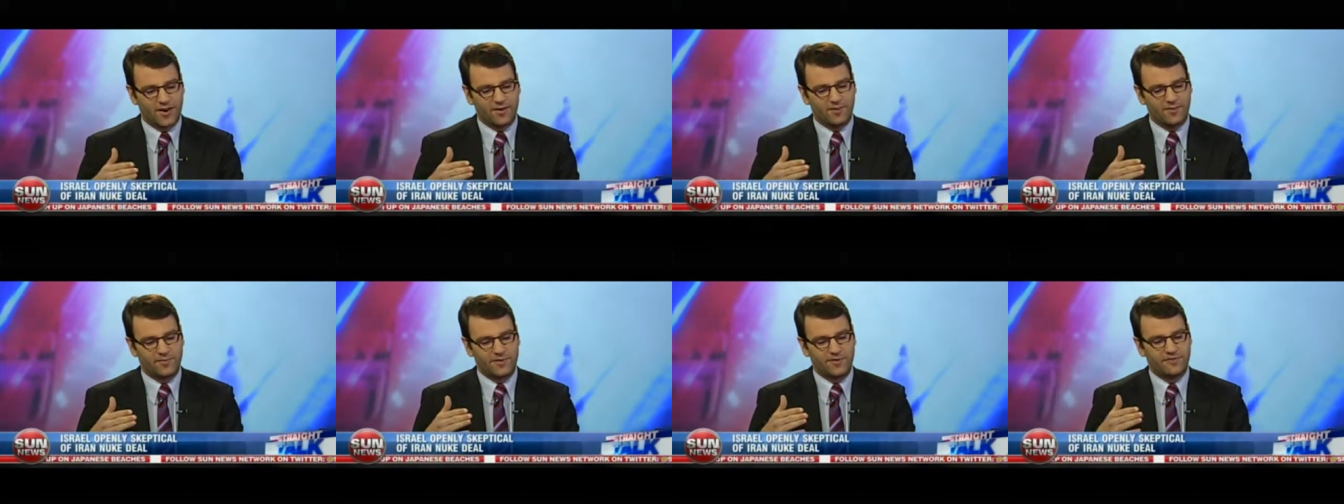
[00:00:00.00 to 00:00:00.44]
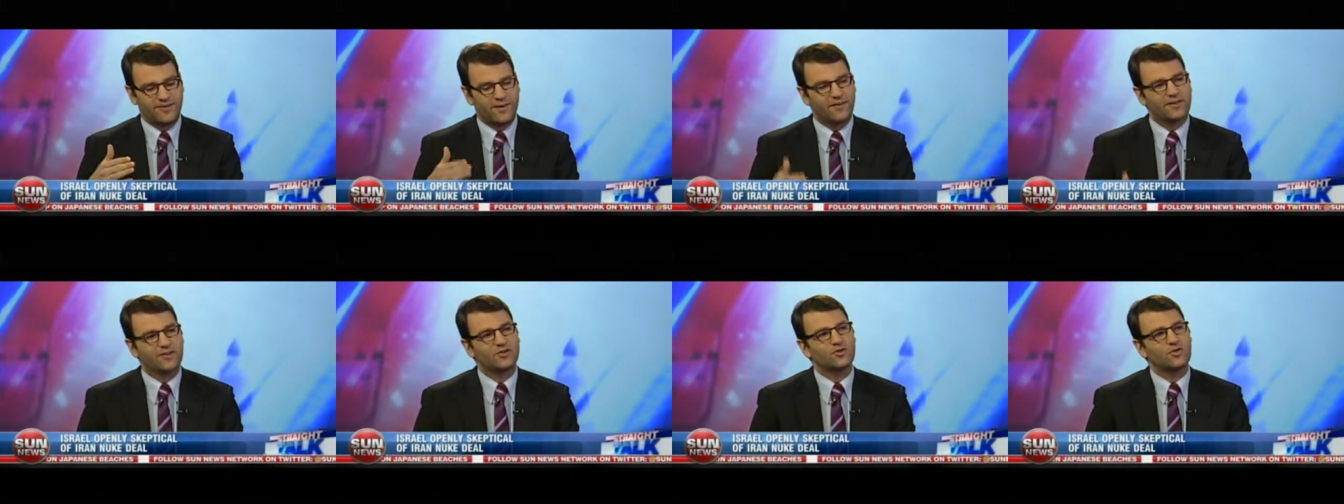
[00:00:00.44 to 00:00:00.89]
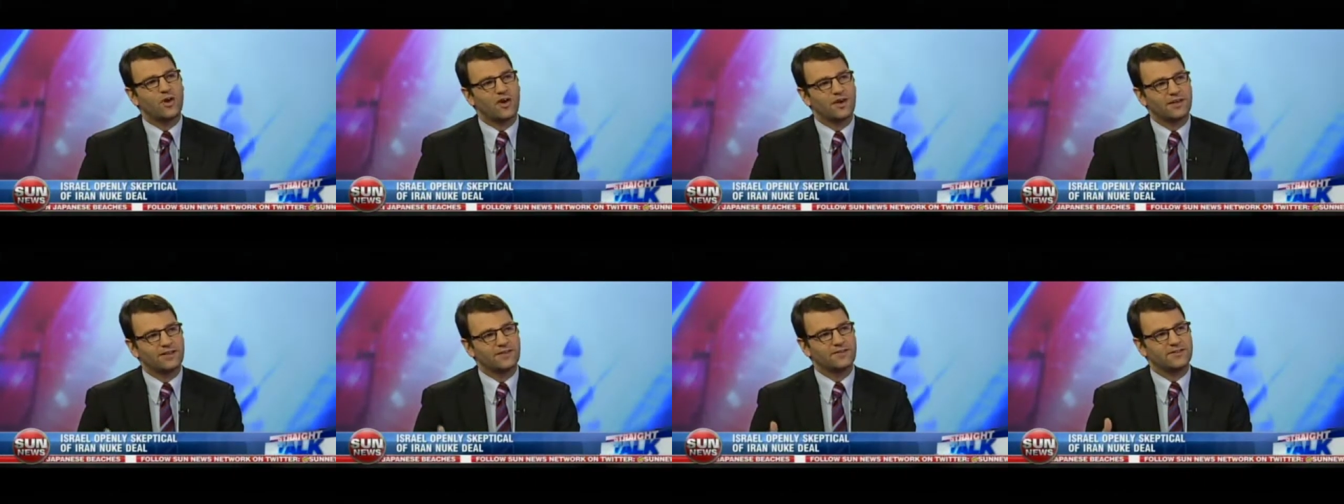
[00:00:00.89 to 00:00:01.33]
be very
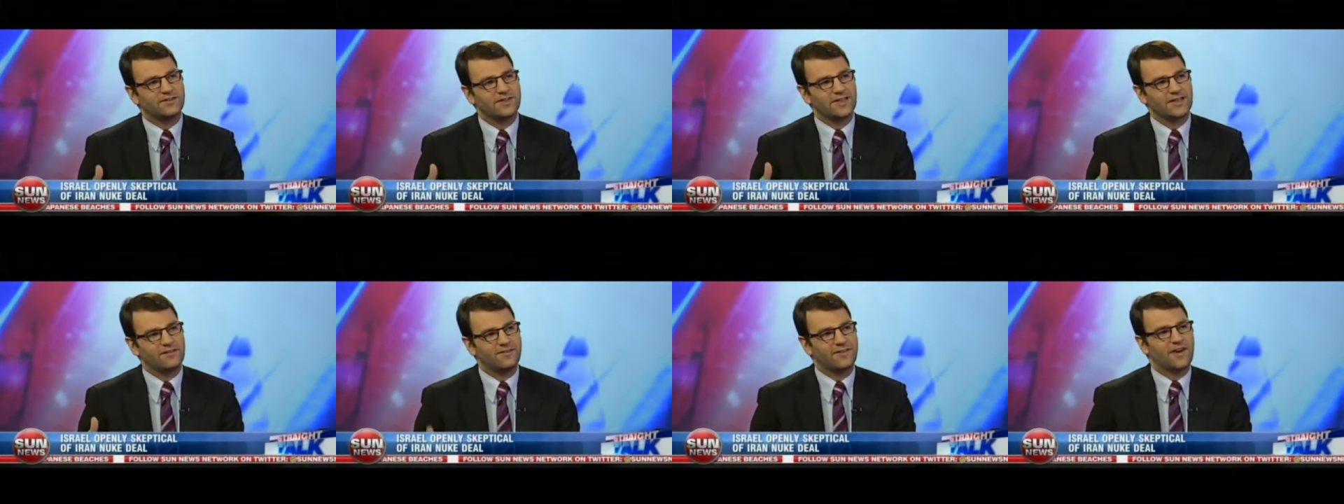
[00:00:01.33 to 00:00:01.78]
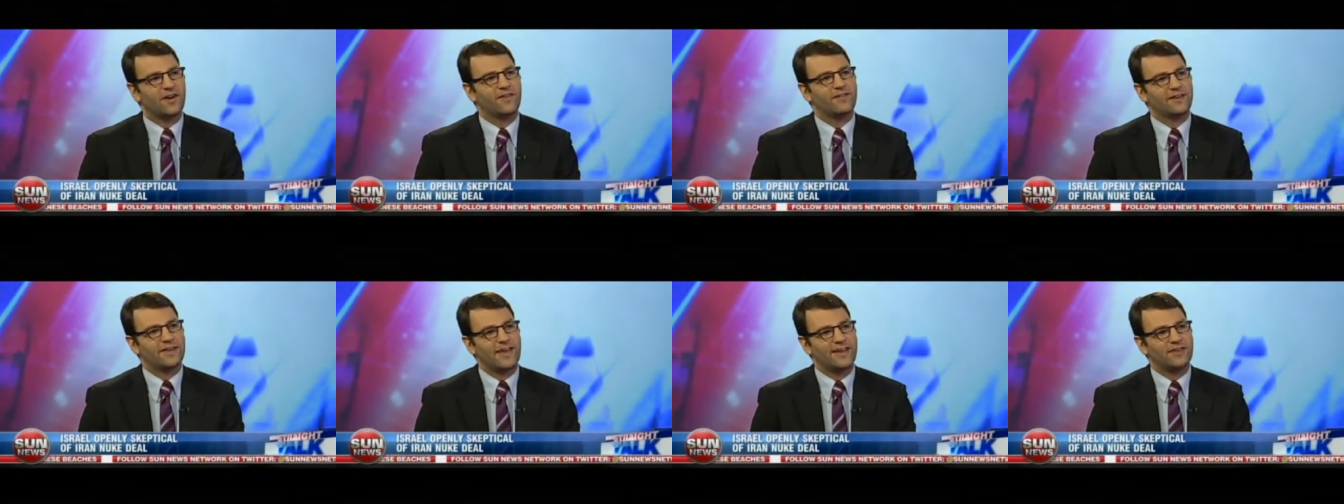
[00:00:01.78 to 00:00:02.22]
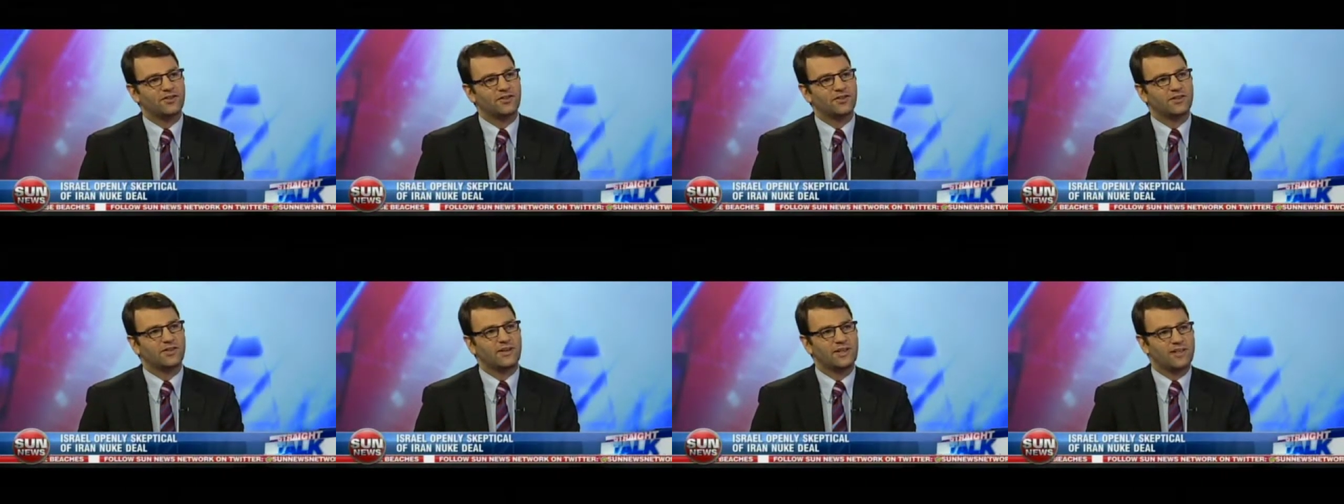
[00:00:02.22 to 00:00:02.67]
strong in seeking
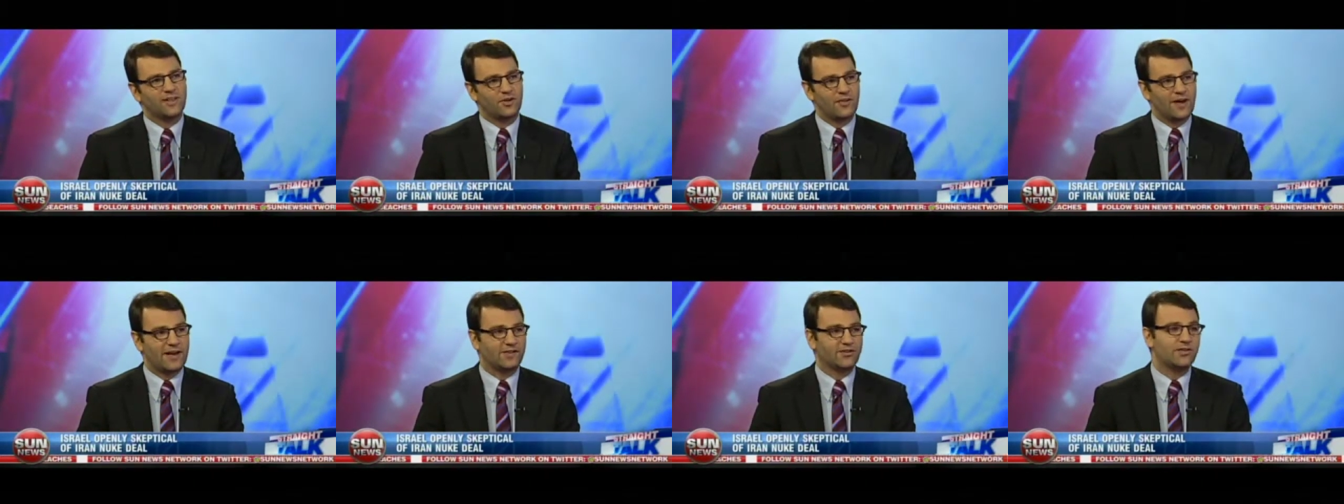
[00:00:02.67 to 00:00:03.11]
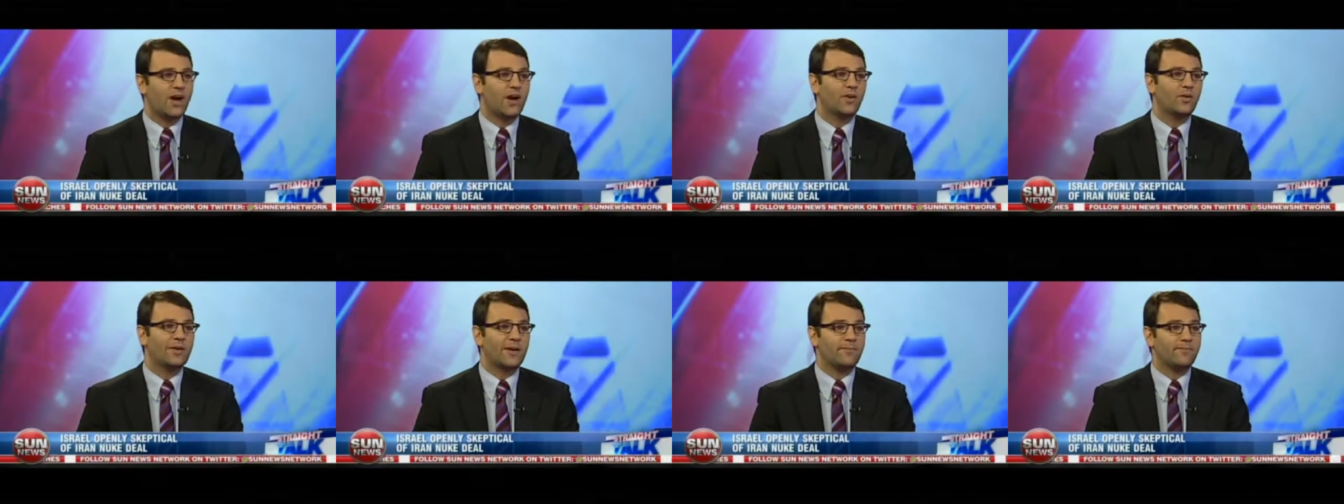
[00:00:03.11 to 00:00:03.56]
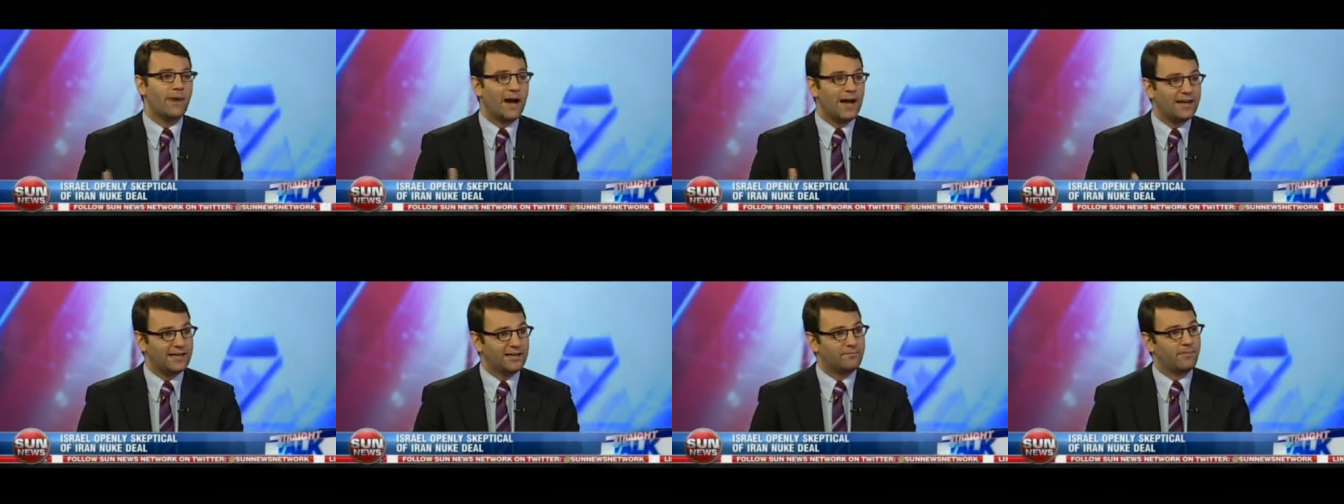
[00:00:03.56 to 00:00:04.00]
verification that Iran is not only
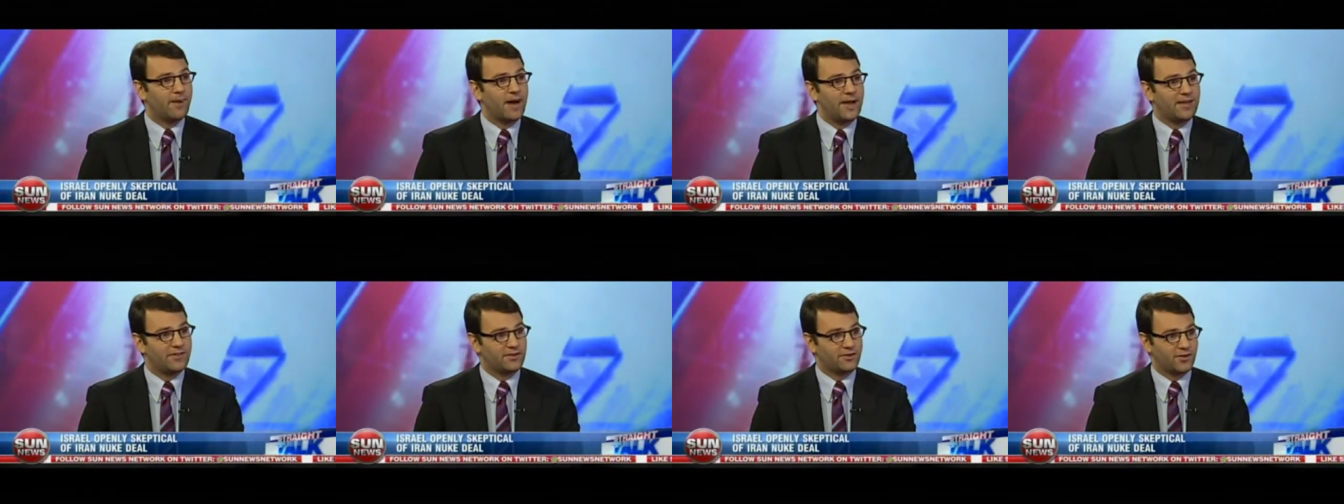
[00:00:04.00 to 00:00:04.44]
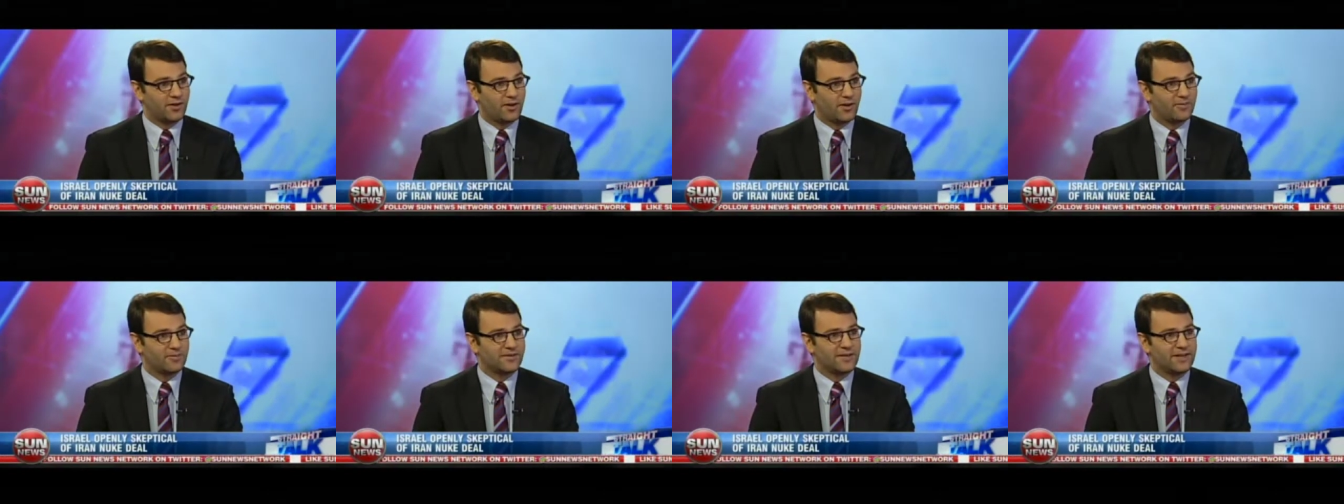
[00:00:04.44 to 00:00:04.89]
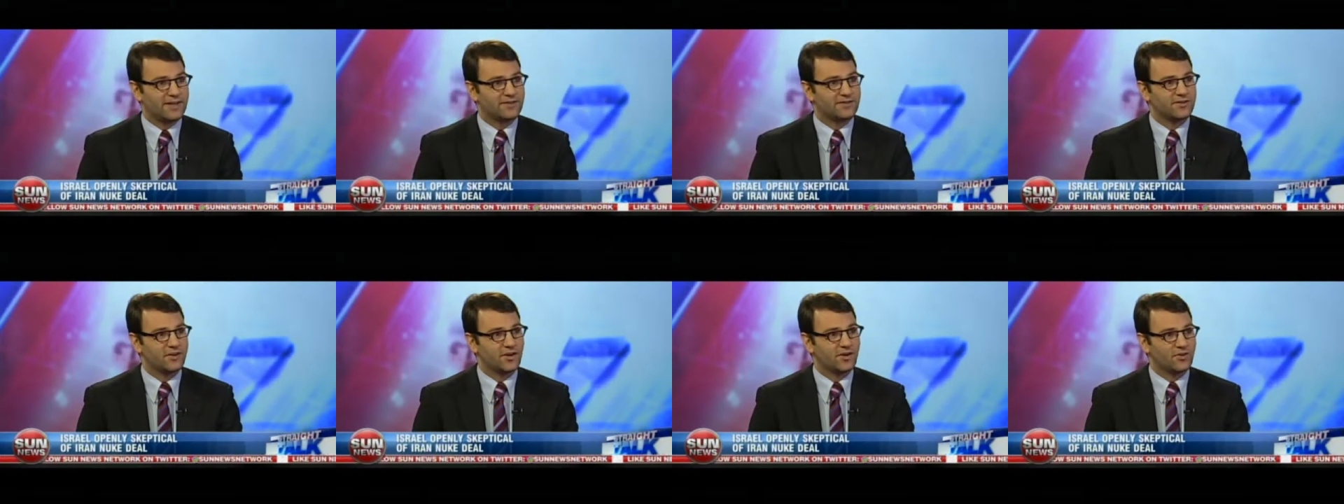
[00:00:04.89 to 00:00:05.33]
abiding by the terms that
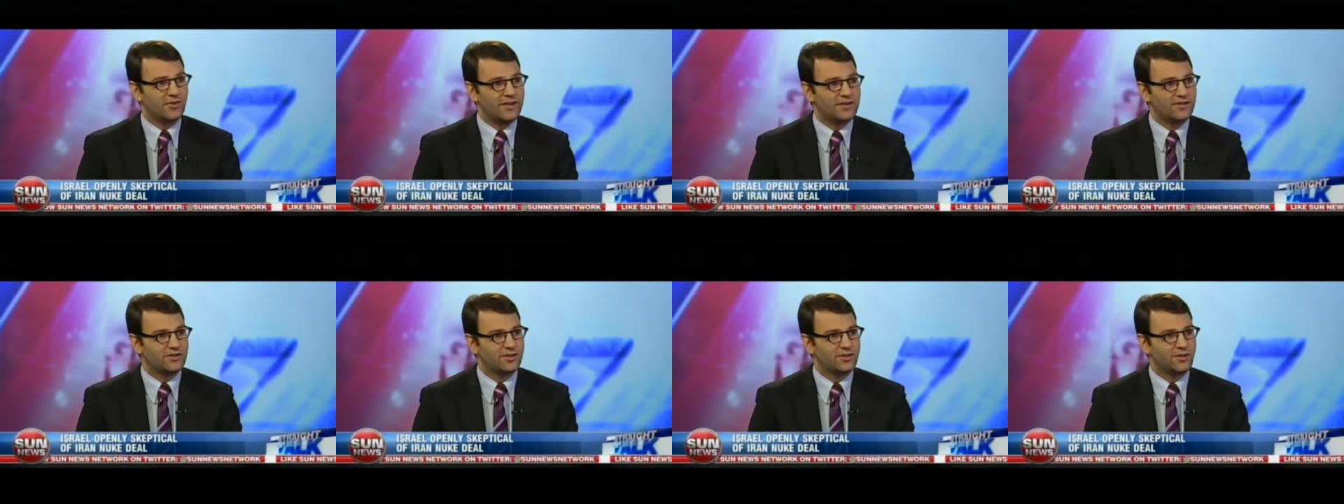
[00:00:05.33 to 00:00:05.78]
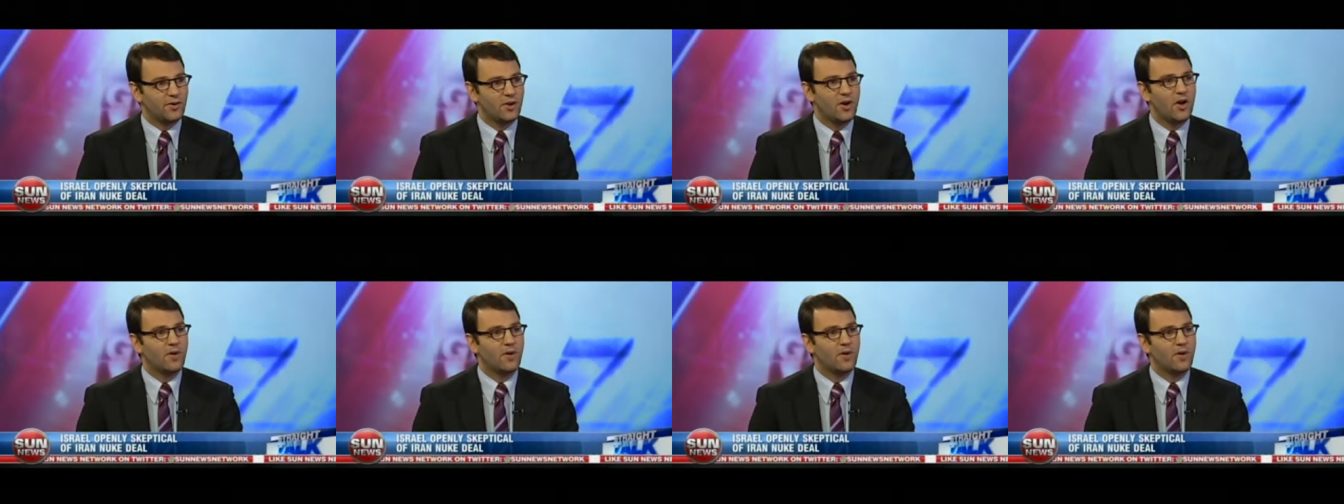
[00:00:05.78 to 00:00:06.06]
it's agreed to,